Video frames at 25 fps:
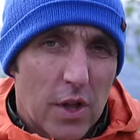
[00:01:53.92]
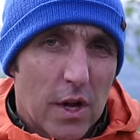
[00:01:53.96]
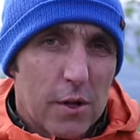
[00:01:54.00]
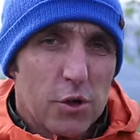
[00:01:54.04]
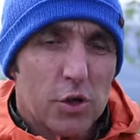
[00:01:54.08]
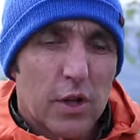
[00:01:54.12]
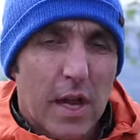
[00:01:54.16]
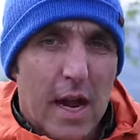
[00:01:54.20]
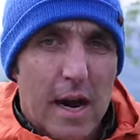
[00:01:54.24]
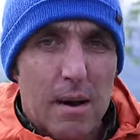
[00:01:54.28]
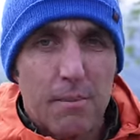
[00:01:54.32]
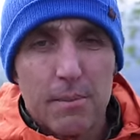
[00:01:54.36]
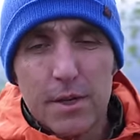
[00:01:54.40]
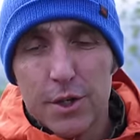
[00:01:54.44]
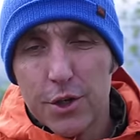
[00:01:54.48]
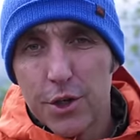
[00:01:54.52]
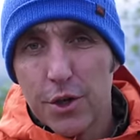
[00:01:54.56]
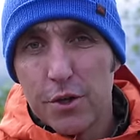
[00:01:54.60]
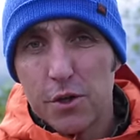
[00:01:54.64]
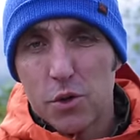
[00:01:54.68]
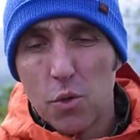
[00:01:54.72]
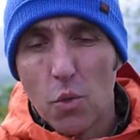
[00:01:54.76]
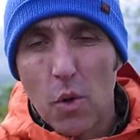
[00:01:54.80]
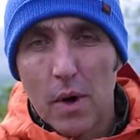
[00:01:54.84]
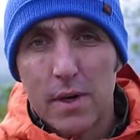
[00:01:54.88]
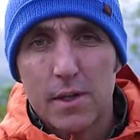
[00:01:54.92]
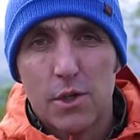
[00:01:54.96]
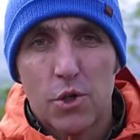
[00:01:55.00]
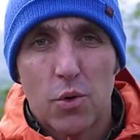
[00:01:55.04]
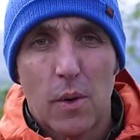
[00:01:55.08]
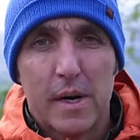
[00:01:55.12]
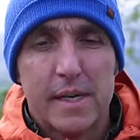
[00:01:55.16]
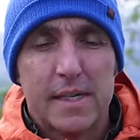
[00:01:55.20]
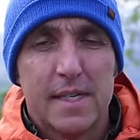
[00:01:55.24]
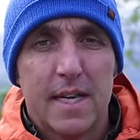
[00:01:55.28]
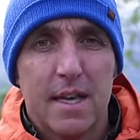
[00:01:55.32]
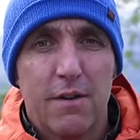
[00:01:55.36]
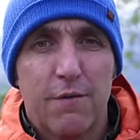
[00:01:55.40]
Those cameras use
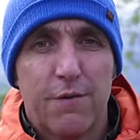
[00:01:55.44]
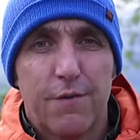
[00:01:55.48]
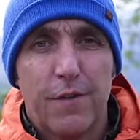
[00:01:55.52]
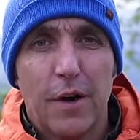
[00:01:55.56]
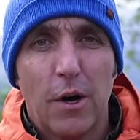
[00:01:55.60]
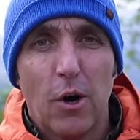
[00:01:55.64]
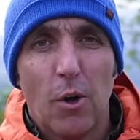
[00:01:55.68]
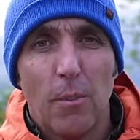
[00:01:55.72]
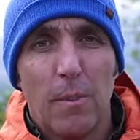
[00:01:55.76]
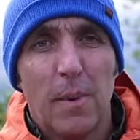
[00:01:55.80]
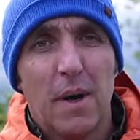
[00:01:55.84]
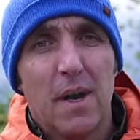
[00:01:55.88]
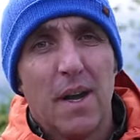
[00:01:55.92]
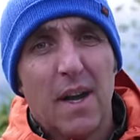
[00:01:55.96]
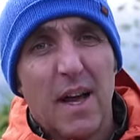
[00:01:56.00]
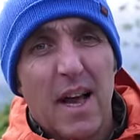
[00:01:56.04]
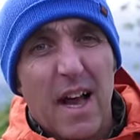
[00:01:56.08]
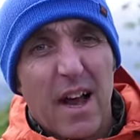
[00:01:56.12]
120 film.